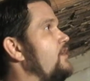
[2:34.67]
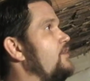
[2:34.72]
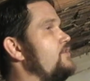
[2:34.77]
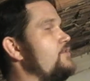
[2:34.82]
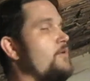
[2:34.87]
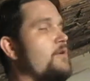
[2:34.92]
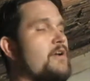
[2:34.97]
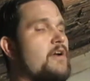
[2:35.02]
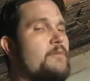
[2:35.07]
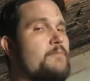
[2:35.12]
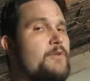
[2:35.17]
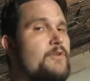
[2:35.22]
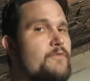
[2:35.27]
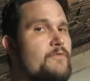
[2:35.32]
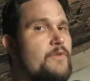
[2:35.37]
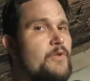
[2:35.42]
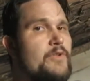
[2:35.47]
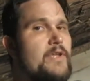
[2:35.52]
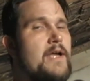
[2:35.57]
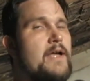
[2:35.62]
Join our
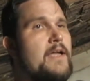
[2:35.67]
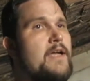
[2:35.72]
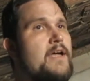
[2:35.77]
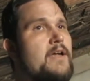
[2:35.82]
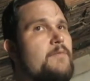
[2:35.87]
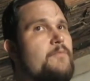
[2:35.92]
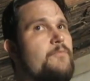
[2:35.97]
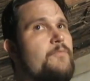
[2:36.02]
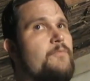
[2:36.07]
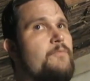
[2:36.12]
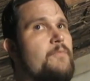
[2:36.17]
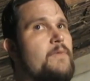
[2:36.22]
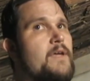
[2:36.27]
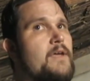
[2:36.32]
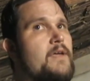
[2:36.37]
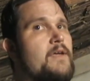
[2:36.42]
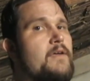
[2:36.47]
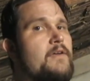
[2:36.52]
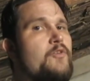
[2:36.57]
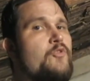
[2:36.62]
Mutantville dot com
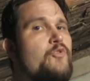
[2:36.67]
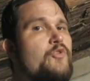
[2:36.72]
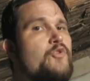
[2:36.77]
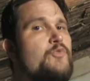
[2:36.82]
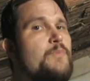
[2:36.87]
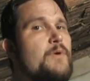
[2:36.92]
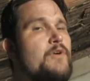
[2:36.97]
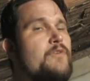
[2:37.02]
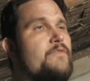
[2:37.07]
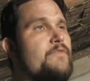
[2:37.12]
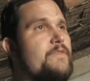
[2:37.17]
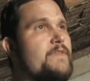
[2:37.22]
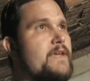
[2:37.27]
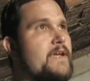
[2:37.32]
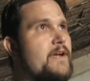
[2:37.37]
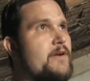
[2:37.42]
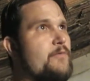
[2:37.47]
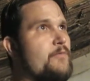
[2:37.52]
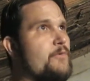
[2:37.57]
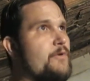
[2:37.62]
uh, group over
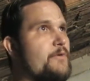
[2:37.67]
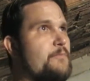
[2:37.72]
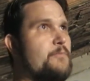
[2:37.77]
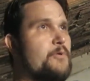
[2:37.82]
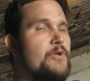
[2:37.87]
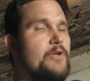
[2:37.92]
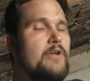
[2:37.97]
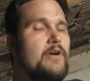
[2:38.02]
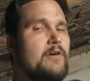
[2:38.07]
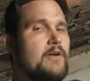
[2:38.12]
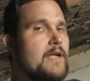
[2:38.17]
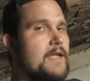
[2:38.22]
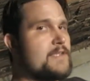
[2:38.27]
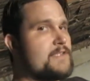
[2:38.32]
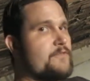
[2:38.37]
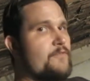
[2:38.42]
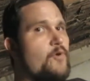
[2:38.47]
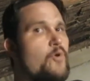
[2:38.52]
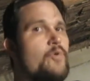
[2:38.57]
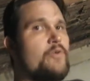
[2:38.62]
there. We're putting all
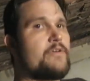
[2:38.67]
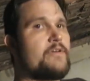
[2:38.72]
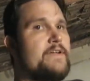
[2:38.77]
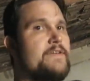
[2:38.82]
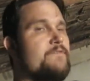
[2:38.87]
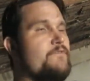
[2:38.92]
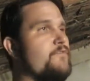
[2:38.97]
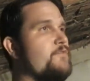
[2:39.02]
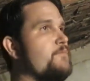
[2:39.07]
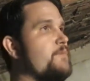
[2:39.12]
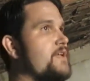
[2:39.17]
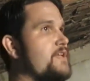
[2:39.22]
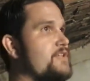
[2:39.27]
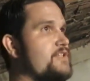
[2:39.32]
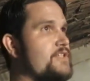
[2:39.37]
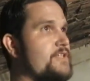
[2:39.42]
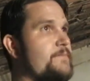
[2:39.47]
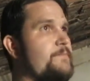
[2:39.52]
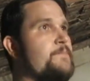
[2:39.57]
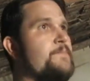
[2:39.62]
kinds of horror
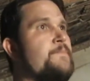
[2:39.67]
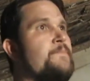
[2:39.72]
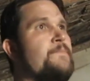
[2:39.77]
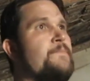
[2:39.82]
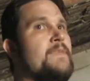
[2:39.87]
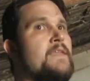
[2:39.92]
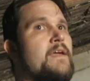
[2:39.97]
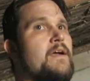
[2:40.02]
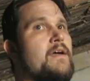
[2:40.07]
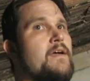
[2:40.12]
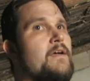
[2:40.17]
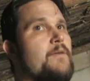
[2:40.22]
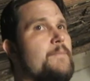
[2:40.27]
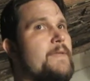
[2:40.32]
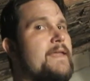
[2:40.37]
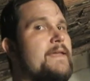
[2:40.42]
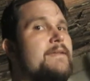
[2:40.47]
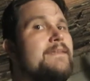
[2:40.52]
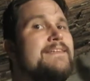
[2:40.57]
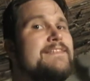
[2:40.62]
information, um,
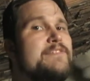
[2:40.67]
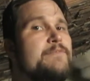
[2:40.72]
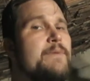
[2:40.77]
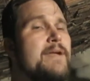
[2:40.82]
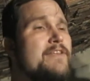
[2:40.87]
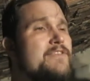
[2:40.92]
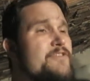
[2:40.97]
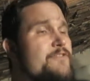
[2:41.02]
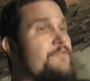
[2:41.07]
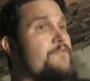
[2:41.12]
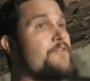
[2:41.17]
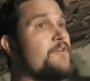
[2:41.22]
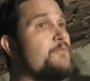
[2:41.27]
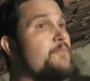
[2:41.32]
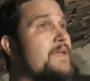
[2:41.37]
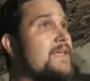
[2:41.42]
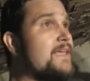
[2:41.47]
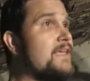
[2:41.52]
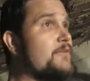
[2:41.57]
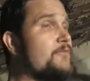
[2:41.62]
endless amounts of
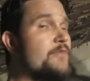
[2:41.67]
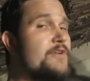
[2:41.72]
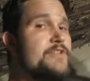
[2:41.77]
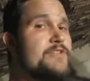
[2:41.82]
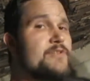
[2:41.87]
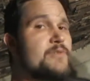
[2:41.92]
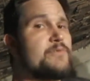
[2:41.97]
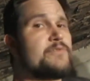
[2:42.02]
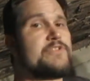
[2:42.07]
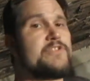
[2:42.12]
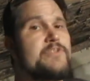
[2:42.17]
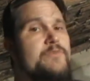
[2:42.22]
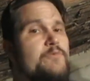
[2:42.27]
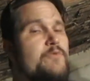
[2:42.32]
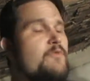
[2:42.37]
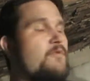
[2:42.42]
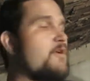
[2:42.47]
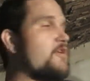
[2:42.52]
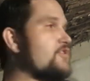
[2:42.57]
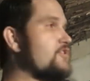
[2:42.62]
filmmaking resources, and
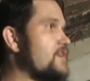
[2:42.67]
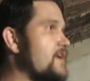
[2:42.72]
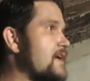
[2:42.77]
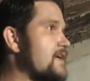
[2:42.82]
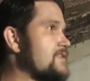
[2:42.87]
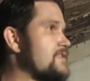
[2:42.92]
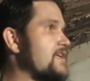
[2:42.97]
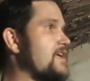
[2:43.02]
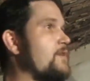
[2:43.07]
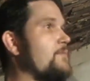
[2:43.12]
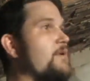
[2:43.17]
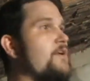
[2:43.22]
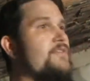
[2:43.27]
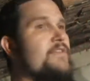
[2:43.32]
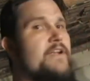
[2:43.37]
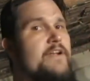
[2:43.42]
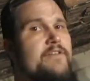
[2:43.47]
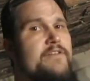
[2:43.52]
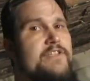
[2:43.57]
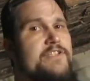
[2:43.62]
we want you guys to come on
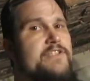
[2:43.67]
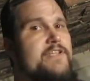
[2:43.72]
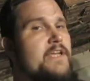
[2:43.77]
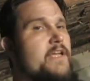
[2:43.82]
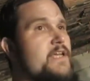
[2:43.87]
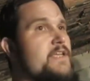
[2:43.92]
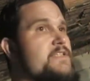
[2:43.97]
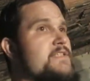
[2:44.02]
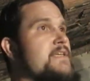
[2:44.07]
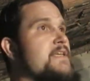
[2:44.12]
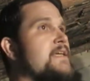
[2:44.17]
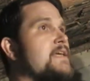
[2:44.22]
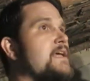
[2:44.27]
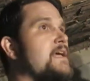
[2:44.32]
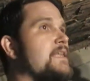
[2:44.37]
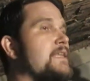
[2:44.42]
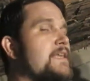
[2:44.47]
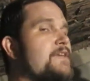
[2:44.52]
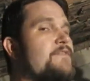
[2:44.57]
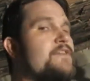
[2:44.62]
there, discuss,
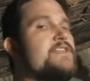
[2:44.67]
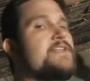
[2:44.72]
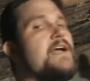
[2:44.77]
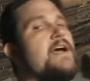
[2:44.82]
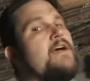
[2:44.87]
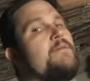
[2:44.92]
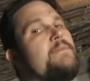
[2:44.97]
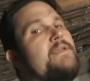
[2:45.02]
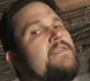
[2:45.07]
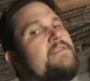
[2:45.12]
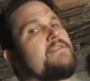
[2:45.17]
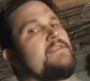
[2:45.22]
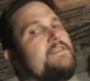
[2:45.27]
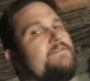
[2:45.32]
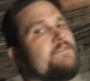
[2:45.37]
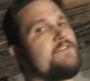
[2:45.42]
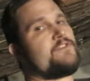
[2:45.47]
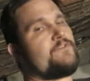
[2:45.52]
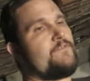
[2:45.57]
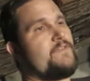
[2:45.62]
leave us comments,
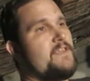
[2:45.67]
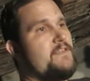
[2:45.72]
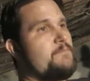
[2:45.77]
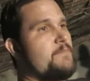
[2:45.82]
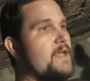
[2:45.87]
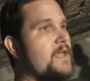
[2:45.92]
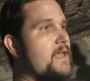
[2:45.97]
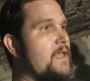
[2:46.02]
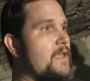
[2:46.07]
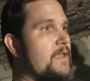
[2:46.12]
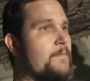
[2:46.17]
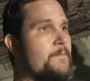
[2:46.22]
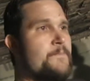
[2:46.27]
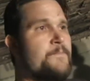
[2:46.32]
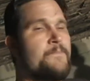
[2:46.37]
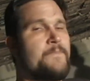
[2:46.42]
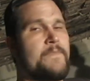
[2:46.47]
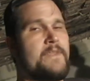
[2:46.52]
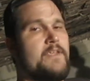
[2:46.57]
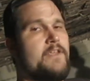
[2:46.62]
leave us feedback,
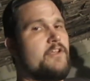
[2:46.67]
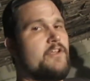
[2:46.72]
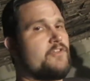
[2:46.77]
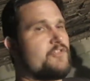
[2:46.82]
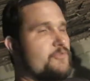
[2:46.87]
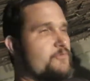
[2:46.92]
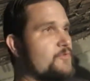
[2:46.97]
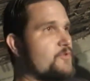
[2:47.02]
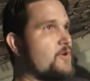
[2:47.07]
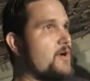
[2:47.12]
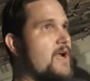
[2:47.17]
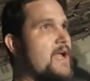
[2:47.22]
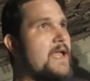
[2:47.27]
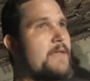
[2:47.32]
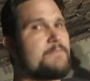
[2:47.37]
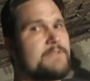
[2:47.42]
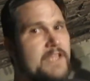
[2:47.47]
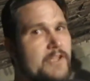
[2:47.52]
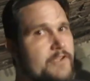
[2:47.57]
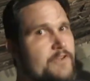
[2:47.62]
you know,
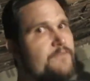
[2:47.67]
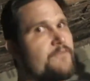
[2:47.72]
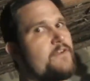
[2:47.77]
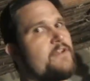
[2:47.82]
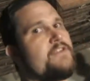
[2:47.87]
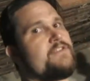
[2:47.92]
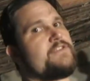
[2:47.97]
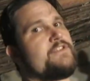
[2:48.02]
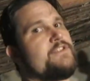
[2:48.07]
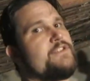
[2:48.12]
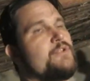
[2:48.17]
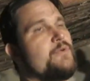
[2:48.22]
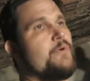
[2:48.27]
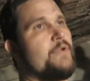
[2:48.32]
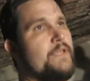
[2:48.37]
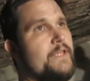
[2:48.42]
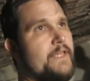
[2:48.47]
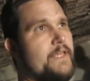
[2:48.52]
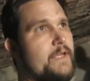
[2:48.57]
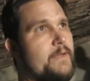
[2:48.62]
subscribe, tell your friends to
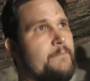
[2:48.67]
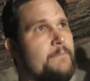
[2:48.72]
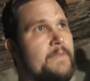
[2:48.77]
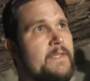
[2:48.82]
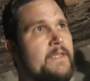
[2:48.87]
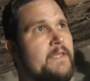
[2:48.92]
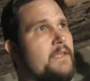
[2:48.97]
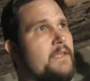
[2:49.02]
join up.